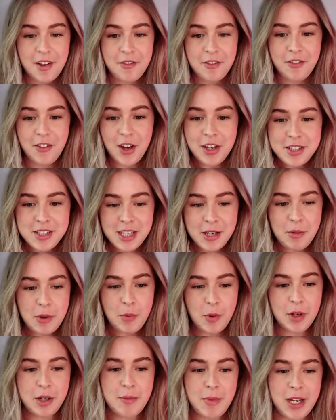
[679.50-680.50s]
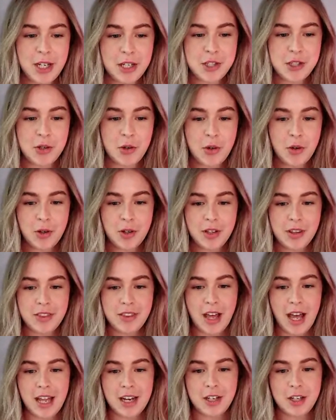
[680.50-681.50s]
firstly, we want to make sure
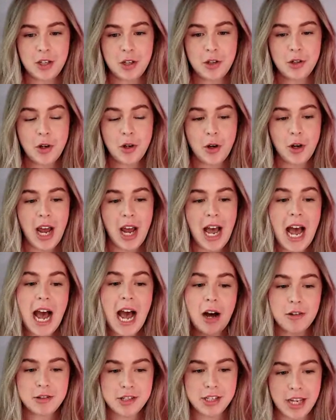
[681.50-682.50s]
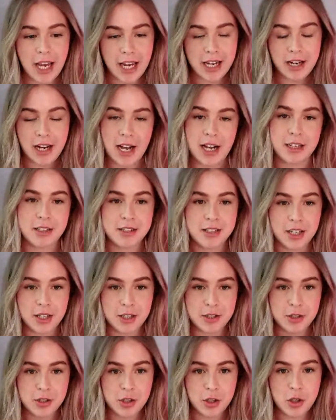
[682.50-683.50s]
that you know how to gain
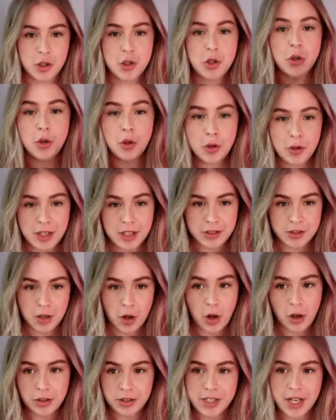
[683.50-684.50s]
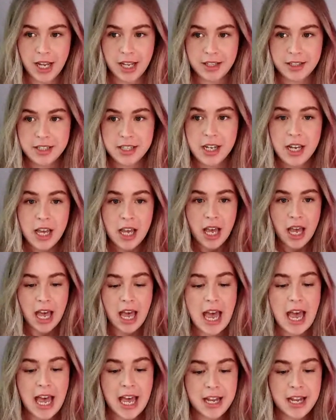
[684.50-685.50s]
access to this content.
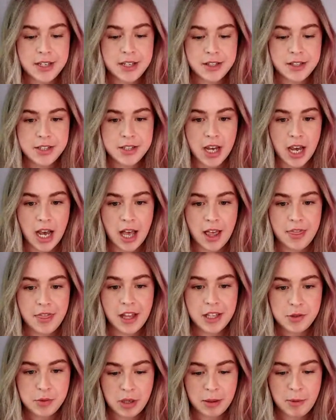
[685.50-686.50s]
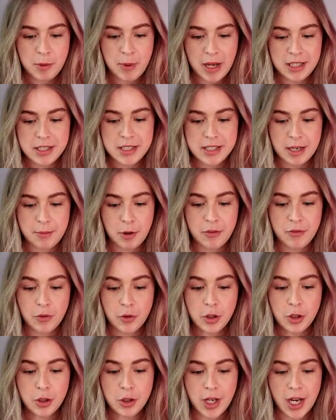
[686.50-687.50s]
And that's what I'm about to demo
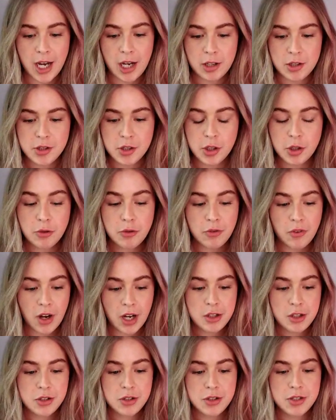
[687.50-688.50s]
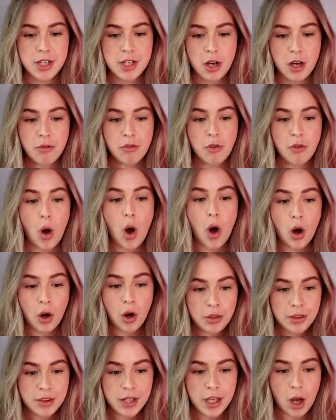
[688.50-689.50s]
for you now. So you'll find yourself
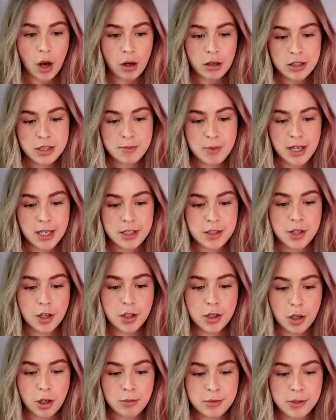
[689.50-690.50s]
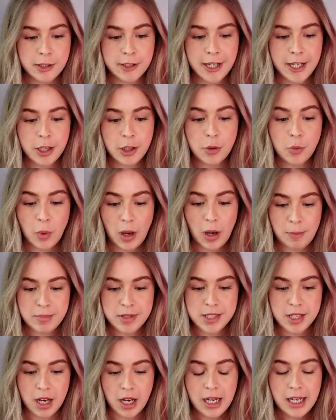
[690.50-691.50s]
on the ausmed.com.au
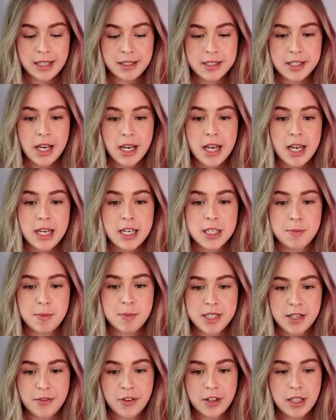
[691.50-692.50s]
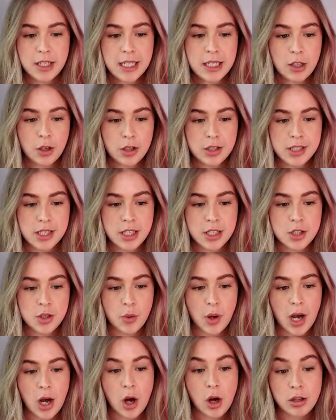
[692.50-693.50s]
website, specifically logged
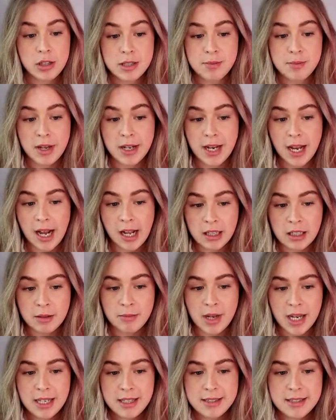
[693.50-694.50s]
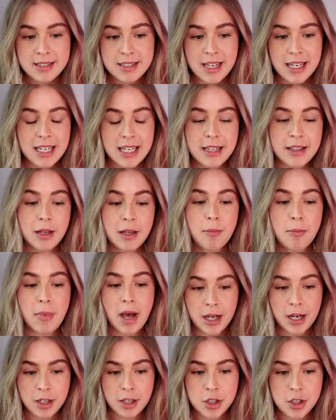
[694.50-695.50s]
into our Ausmed LMS in the
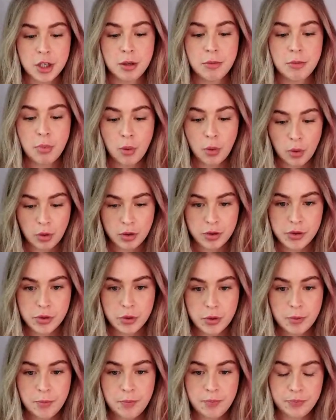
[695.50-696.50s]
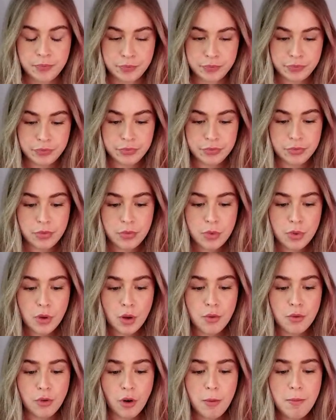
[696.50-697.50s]
Manager portal.
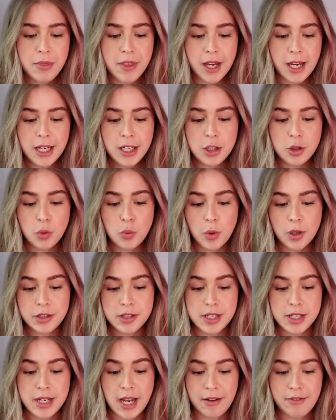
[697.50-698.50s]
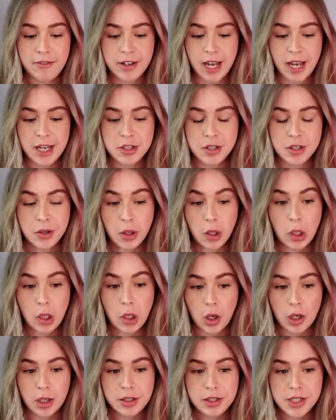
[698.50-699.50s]
From there, you'll want to navigate to the
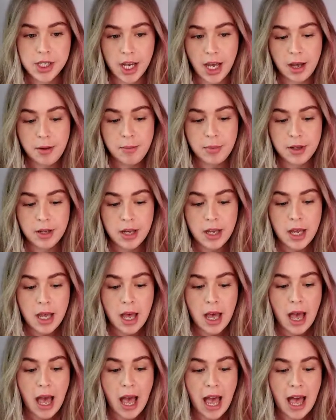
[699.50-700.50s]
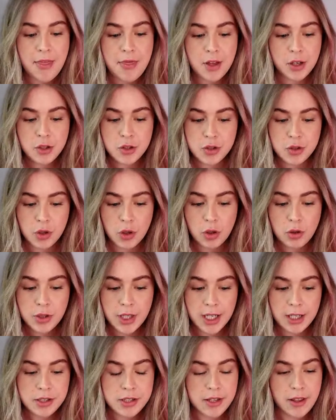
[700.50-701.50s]
Learn tab and then scroll
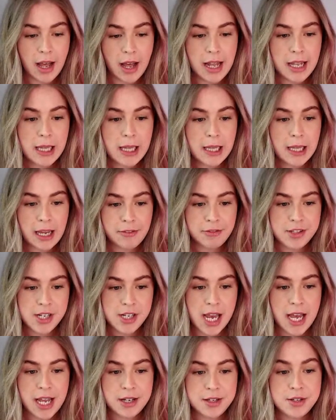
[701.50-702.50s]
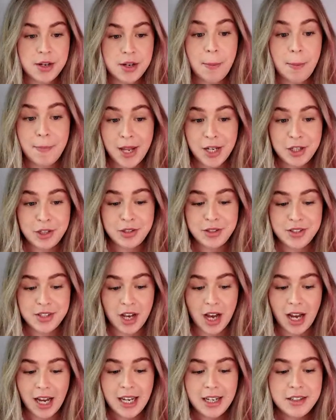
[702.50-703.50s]
down to that left-hand menu
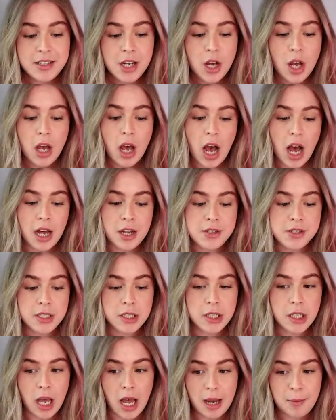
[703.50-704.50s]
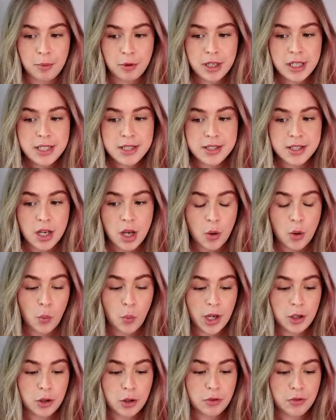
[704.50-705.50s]
side under Libraries,
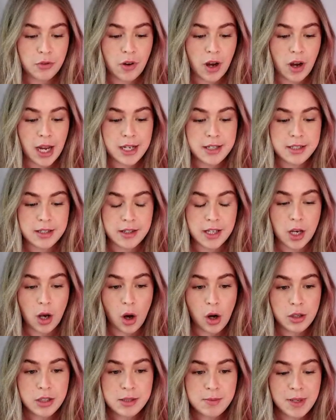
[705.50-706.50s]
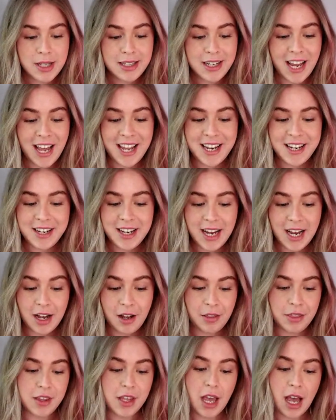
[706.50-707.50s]
where you'll find the Ausmed and
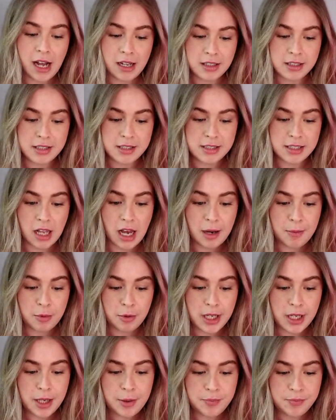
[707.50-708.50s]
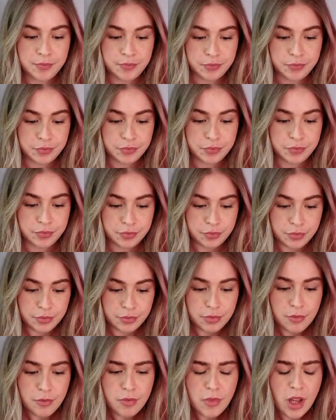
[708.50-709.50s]
now the Alice library.
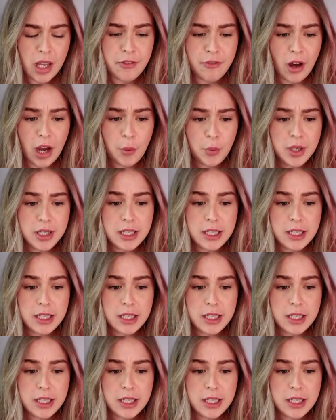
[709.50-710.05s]
If I were